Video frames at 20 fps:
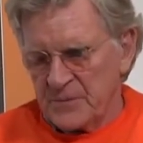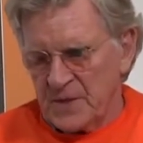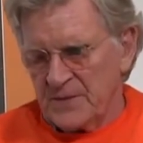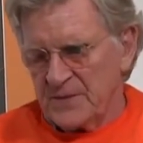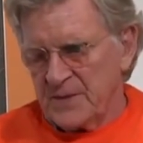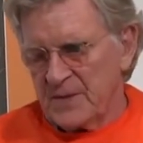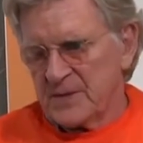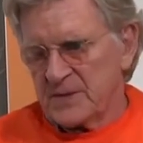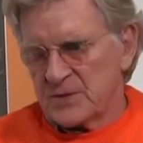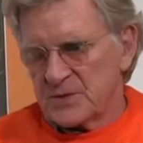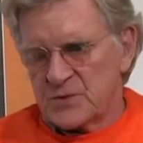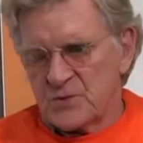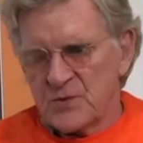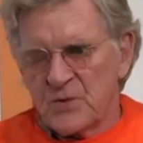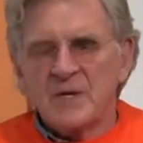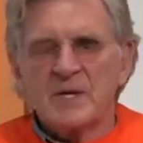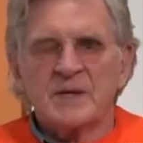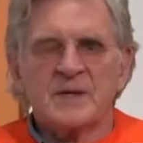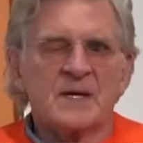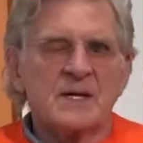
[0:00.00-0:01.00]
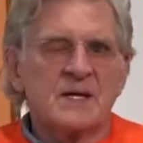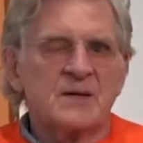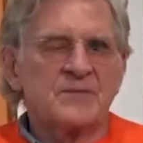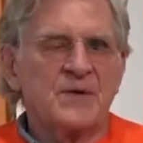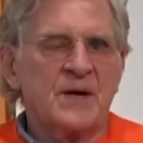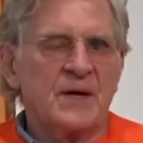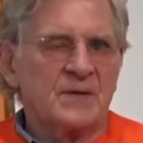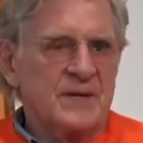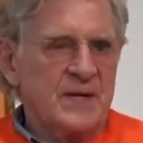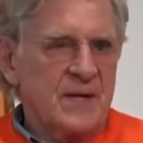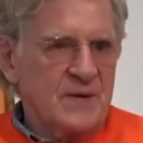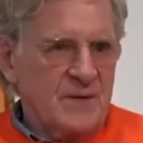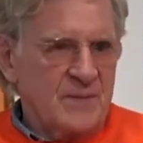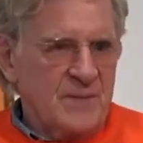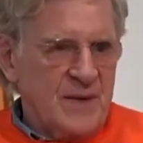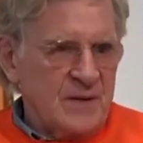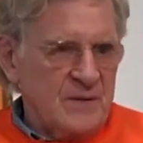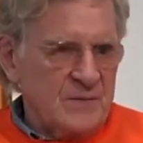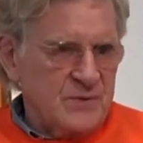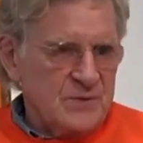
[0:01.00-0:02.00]
And then the story that I found out
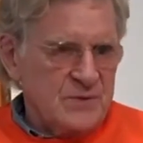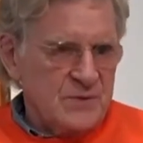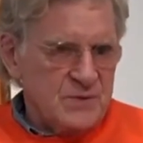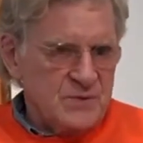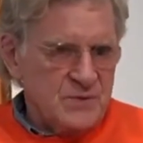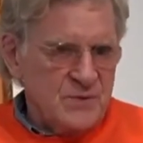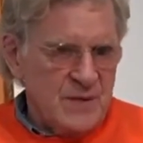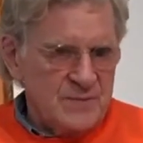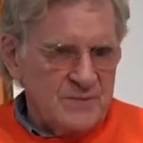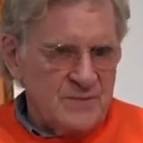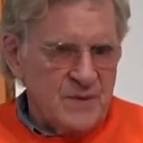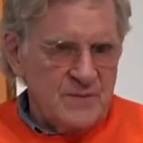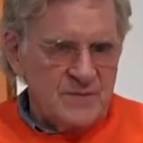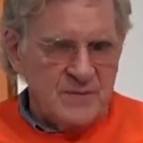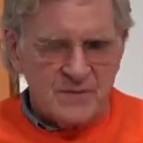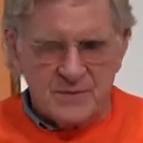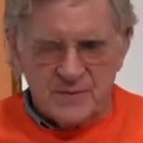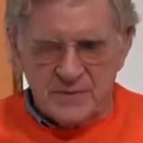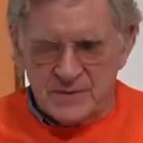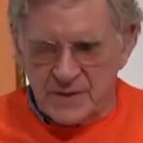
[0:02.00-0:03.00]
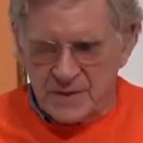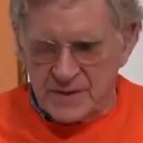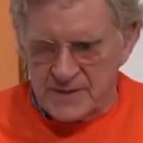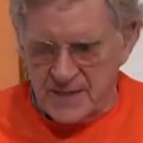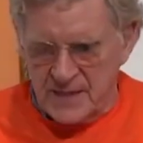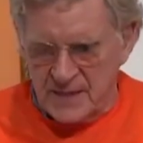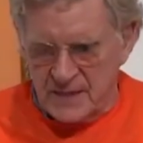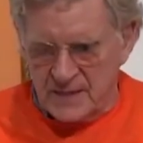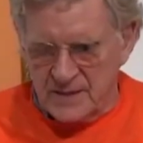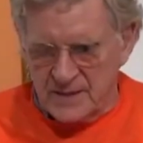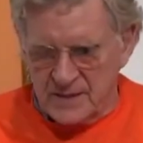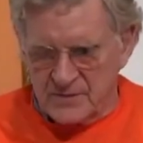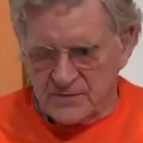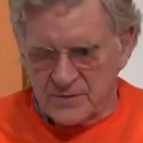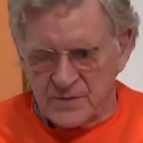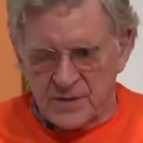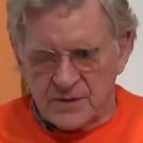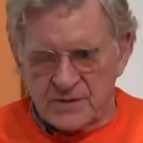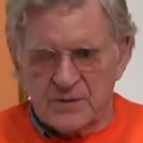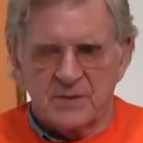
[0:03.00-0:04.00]
about it, which is quite marvelous, which I tell in the
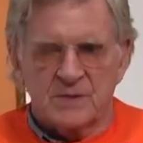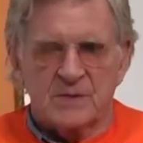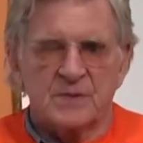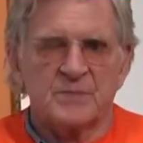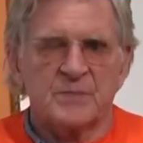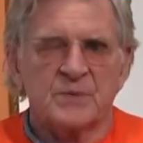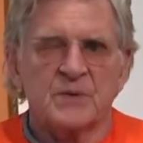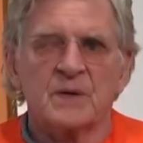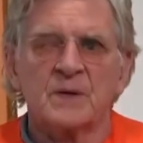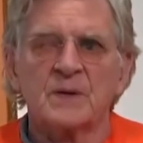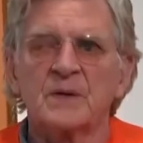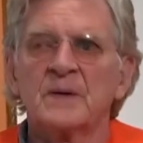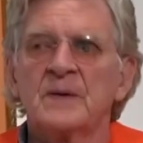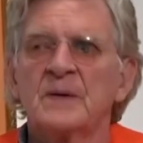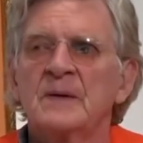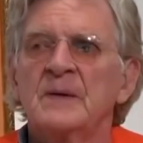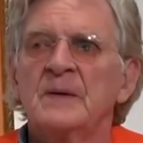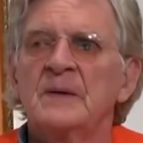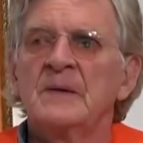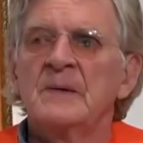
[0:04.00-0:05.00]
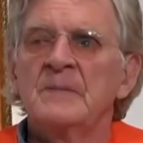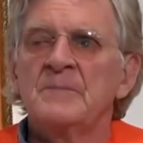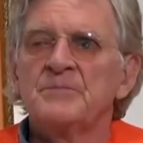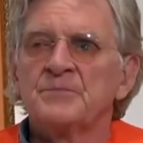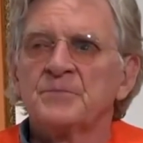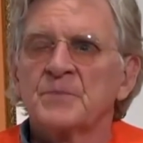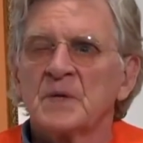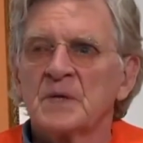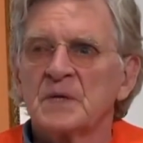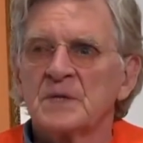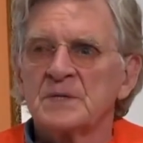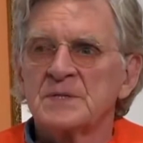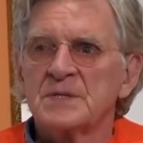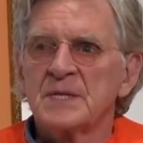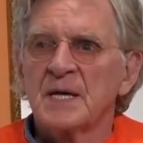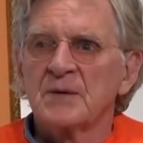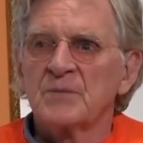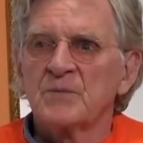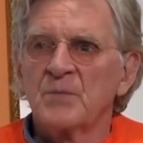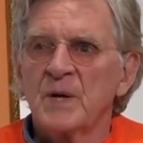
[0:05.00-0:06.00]
introduction to the book, is
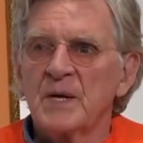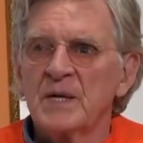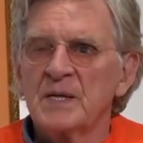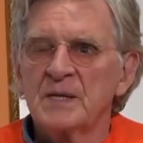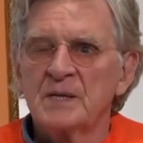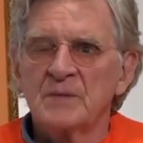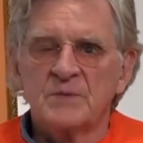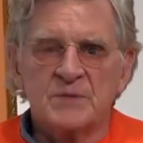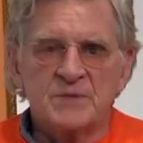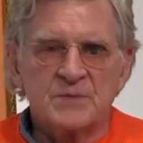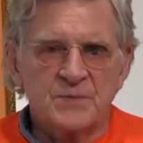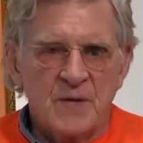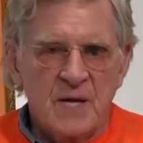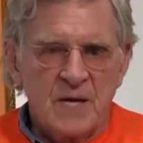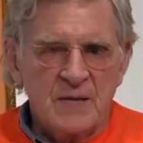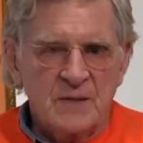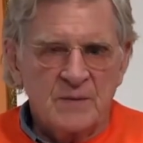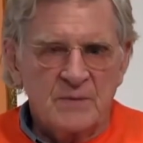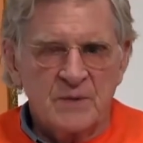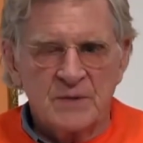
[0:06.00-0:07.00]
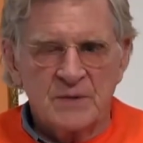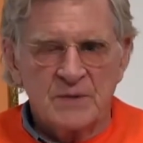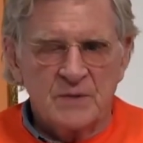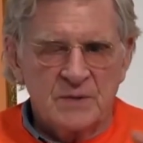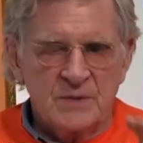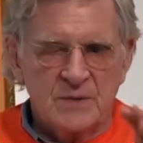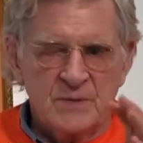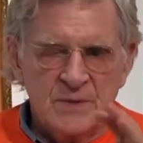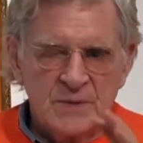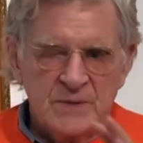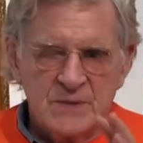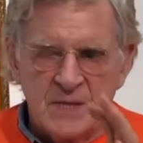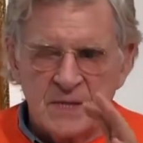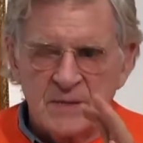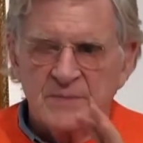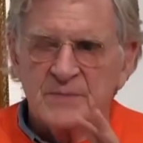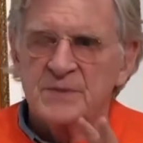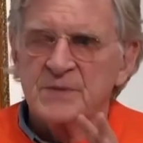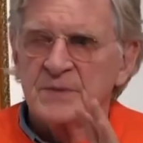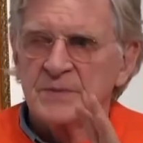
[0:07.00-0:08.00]
that when he was writing, when, when
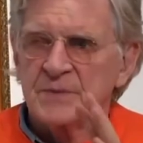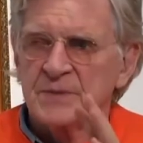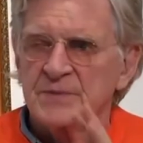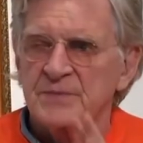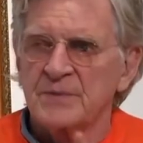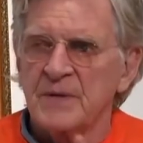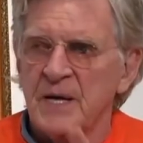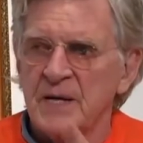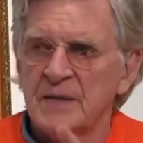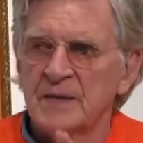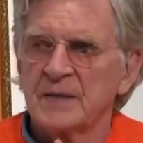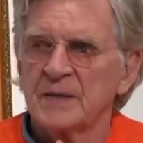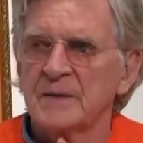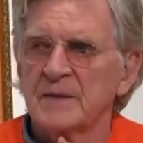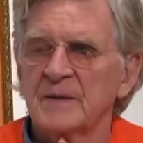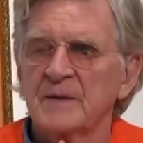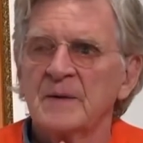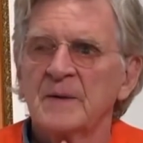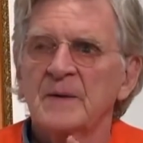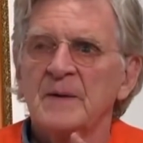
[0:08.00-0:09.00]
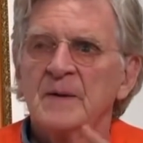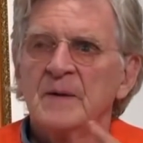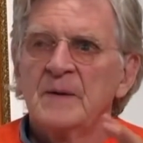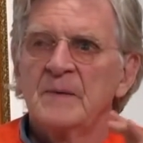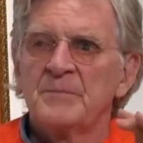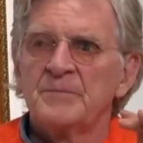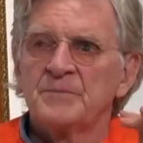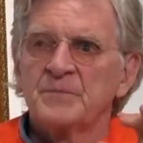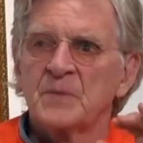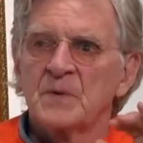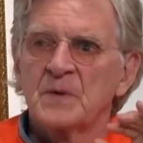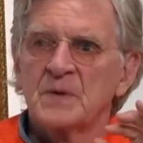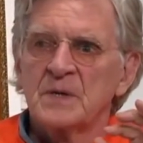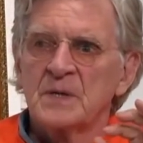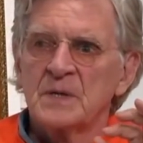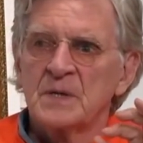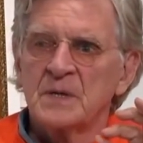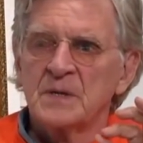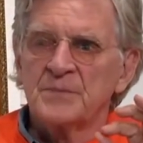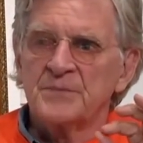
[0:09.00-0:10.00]
Jayamuchi was writing
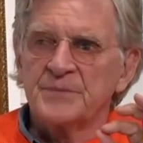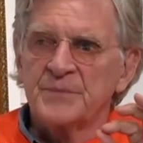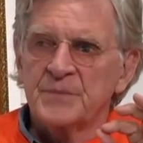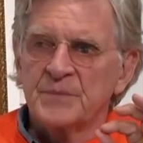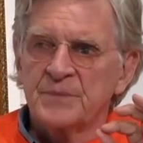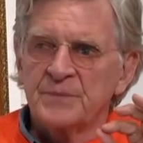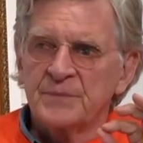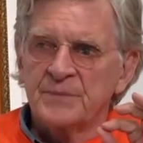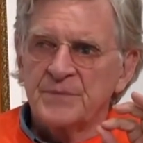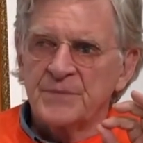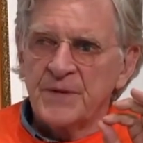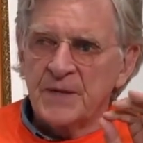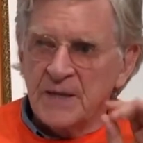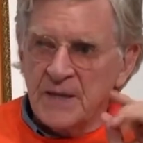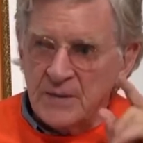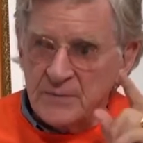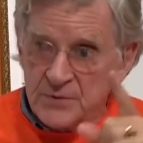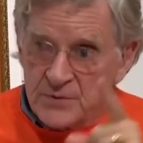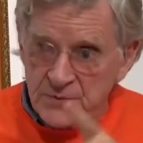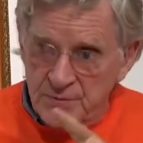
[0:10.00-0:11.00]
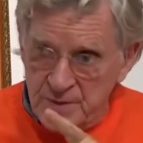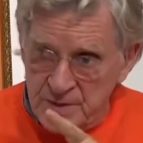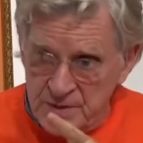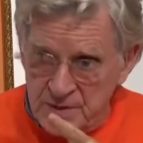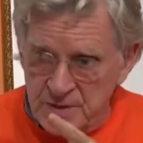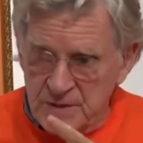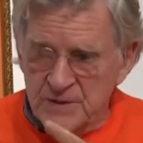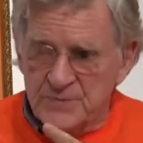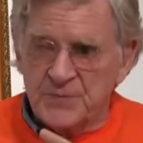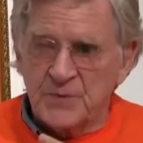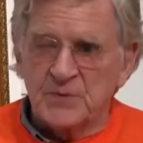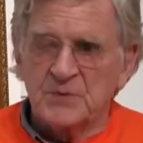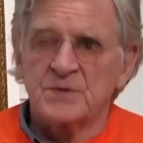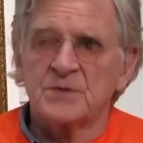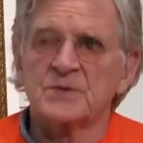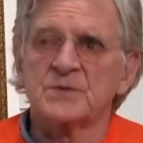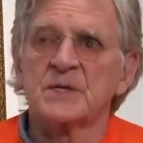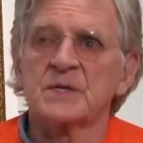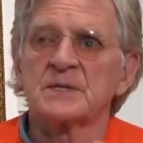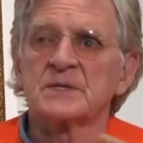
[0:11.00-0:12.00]
the thing I was originally supposed
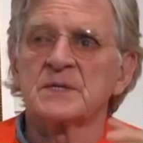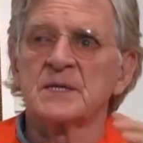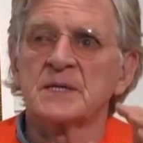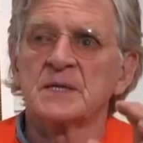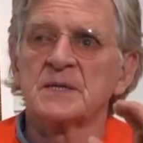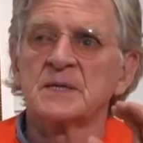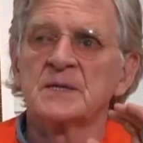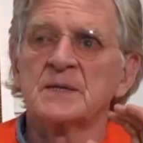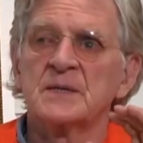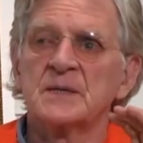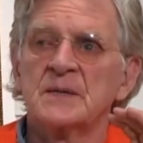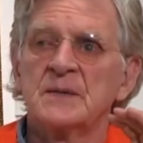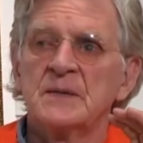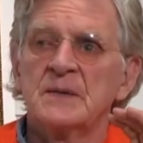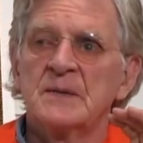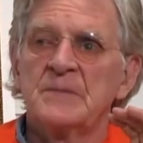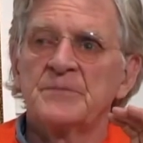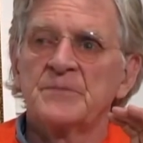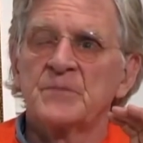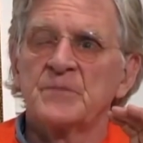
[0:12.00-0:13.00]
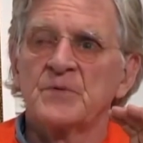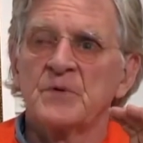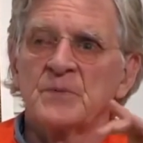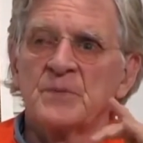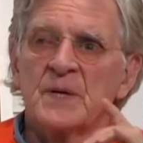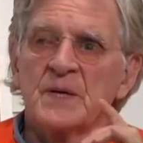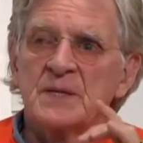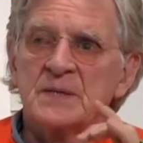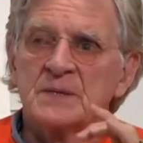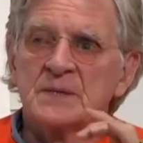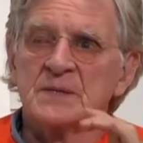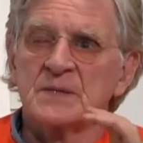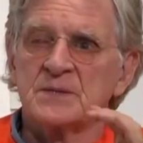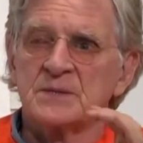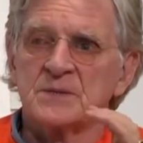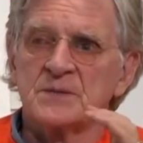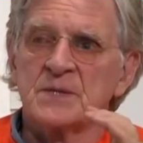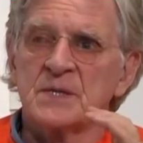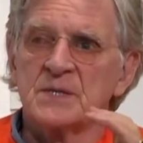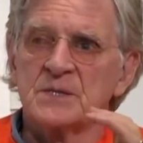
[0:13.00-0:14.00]
to translate for my
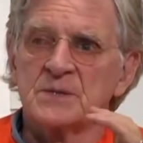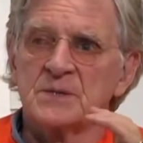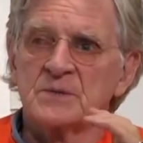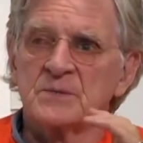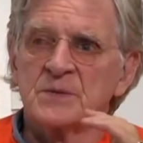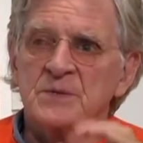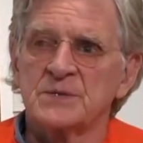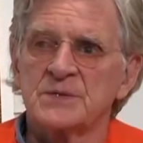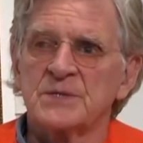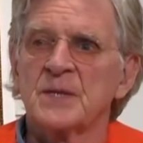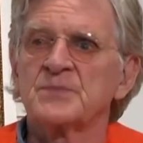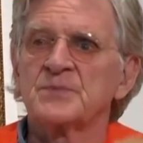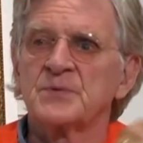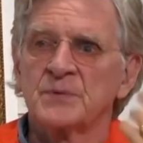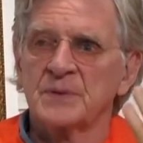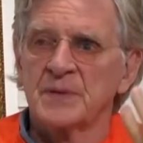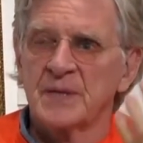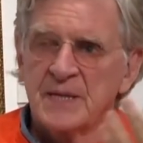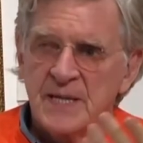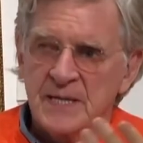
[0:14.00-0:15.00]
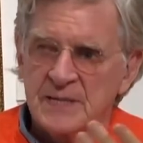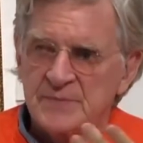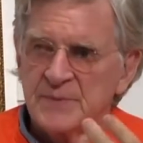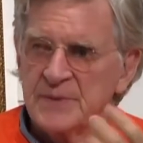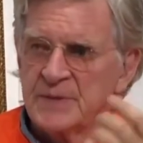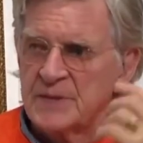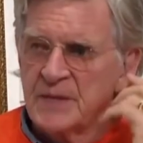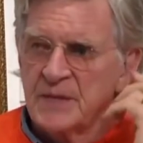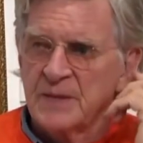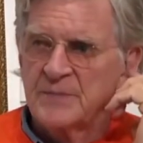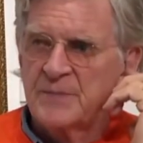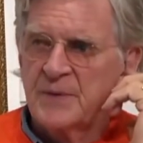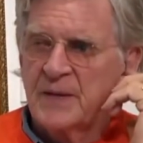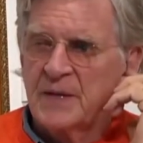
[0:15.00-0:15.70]
dissertation, which subsequently has been done